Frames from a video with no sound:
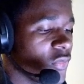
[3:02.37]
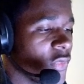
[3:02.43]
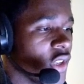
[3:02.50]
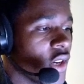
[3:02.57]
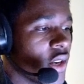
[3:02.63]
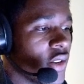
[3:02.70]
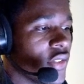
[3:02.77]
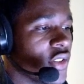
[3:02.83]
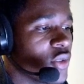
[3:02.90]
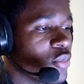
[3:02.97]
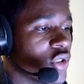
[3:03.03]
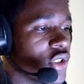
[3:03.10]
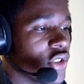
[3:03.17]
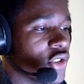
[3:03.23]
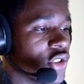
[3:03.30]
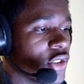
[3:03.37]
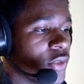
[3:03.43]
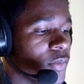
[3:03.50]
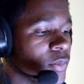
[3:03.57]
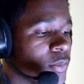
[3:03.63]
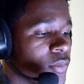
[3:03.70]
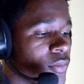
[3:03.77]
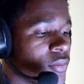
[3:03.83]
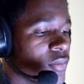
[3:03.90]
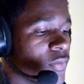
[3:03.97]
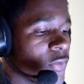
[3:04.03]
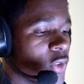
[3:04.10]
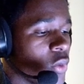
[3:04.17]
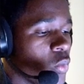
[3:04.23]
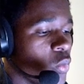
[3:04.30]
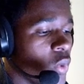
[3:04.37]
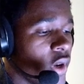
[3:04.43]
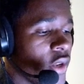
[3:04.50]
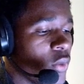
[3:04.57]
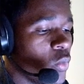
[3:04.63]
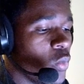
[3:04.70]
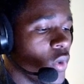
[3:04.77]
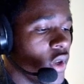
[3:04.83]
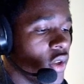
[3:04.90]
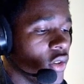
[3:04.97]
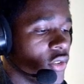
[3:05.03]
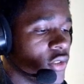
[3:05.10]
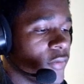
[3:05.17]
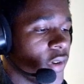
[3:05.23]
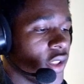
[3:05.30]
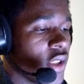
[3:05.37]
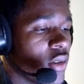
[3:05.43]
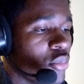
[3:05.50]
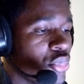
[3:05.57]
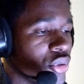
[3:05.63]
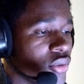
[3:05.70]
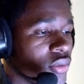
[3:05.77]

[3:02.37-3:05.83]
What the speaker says: And in this position, white will develop.